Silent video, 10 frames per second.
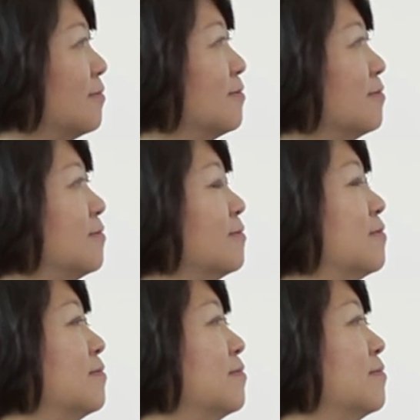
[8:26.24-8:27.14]

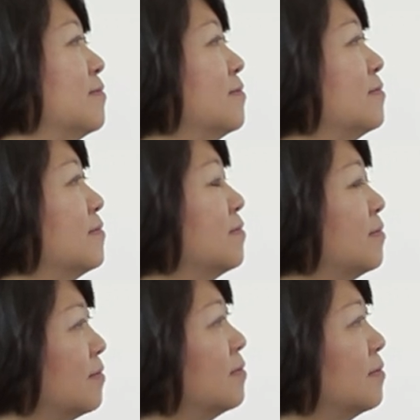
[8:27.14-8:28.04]

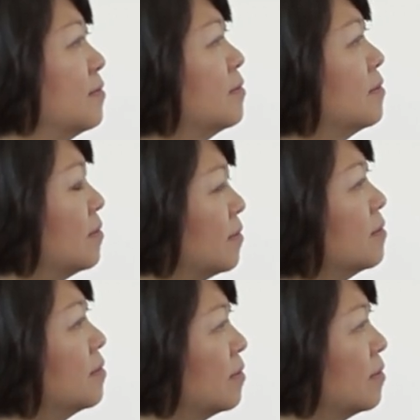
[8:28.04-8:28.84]
(silent)